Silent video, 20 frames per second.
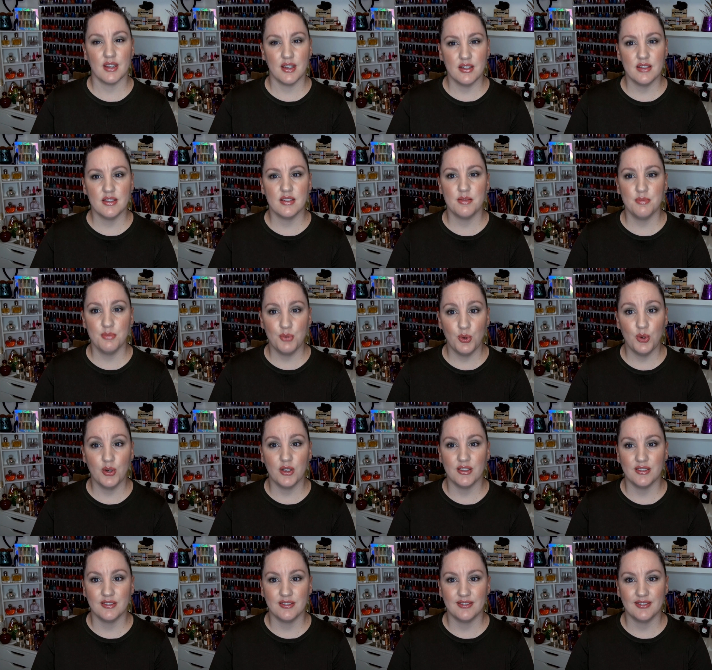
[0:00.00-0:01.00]
is
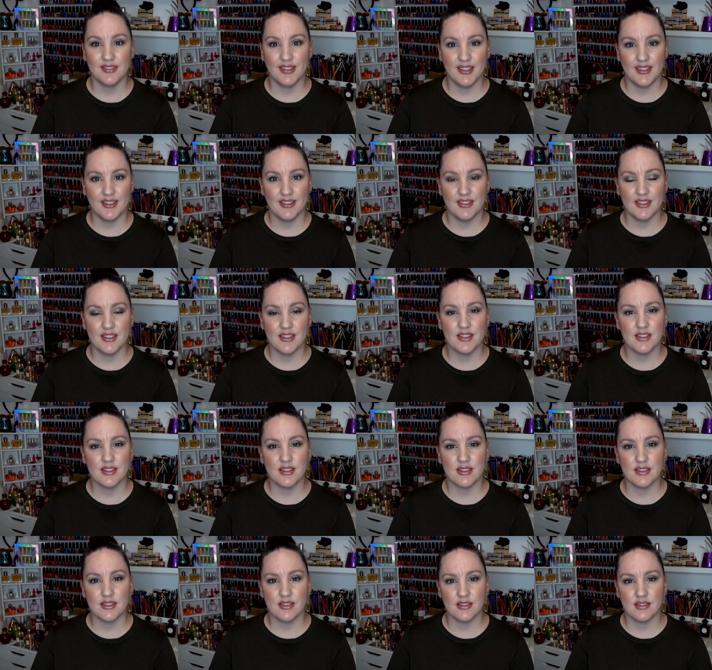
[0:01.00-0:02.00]
important, and
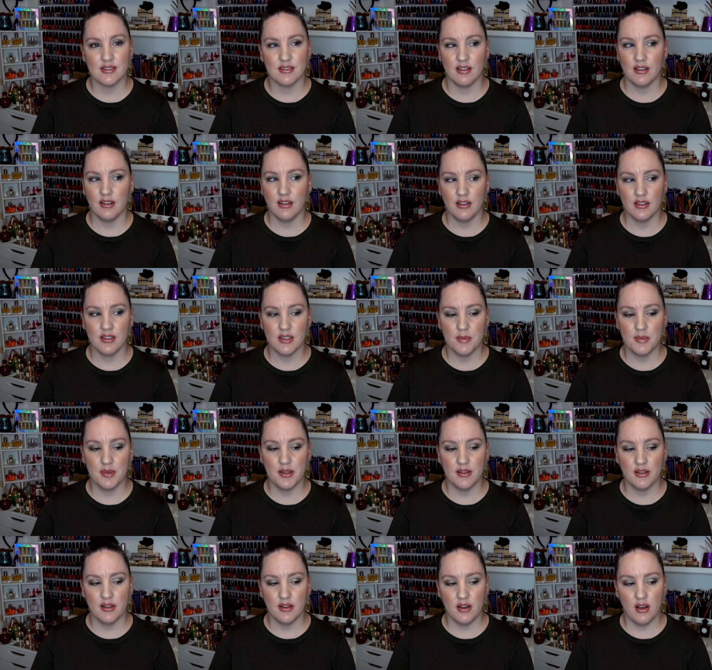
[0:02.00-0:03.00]
it's
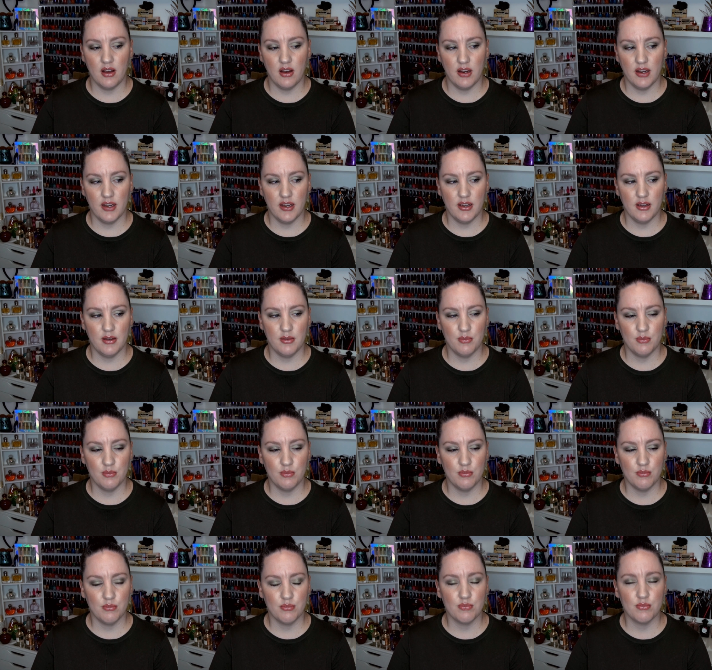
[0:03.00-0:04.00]
something that I
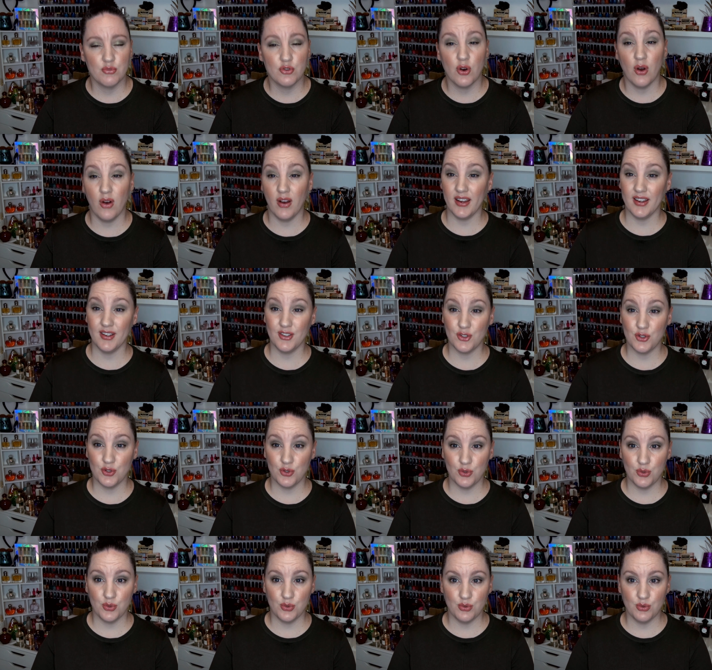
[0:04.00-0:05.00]
am trying
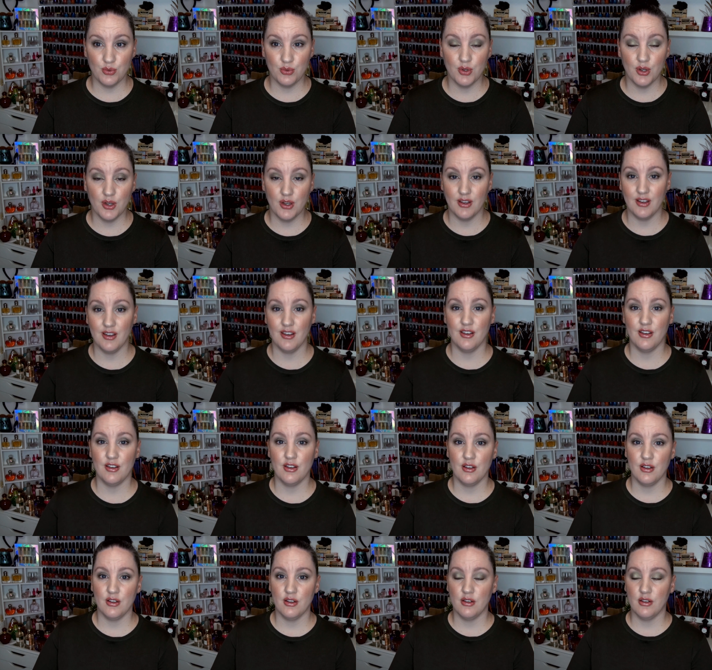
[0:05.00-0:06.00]
to
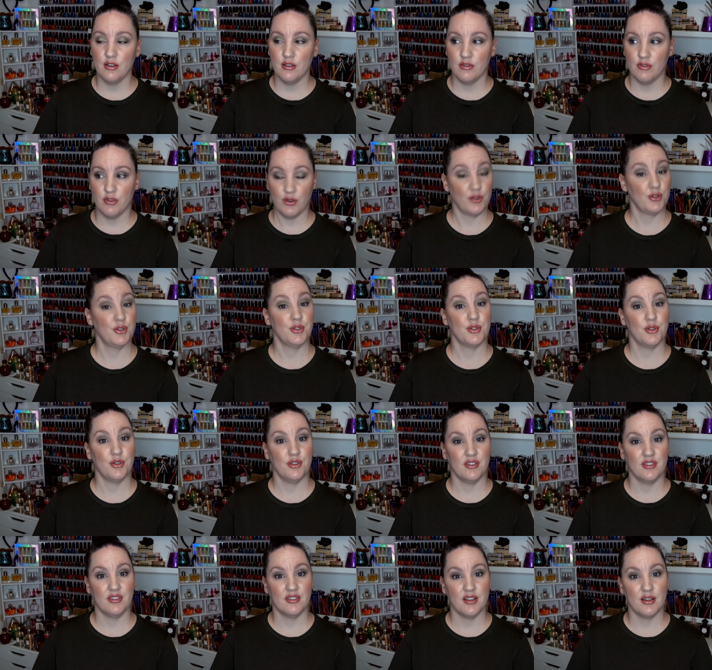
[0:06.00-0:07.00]
focus
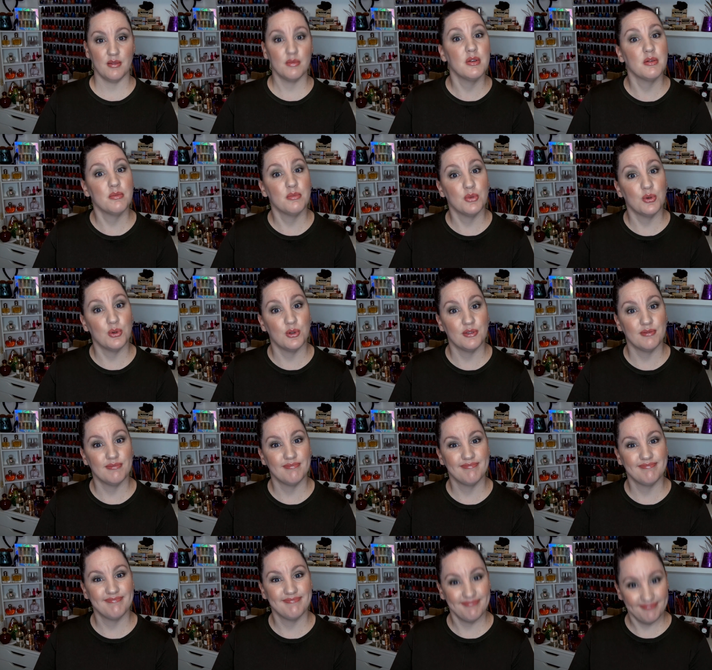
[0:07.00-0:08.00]
on a bit more.
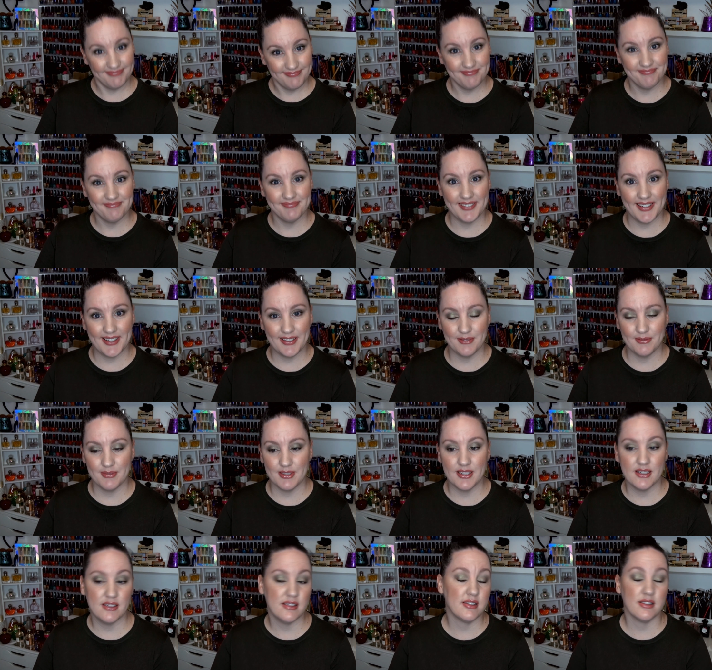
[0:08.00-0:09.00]

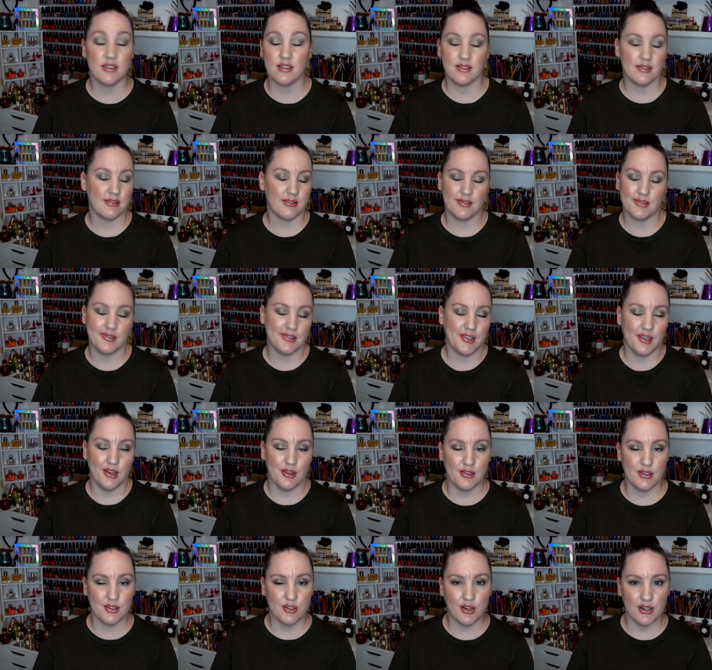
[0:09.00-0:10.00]
And it's, you
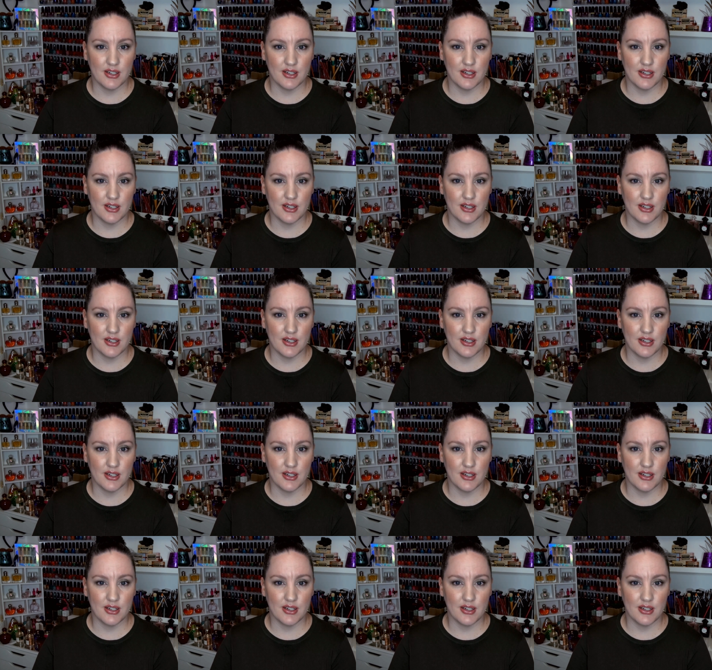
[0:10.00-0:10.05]
know, it's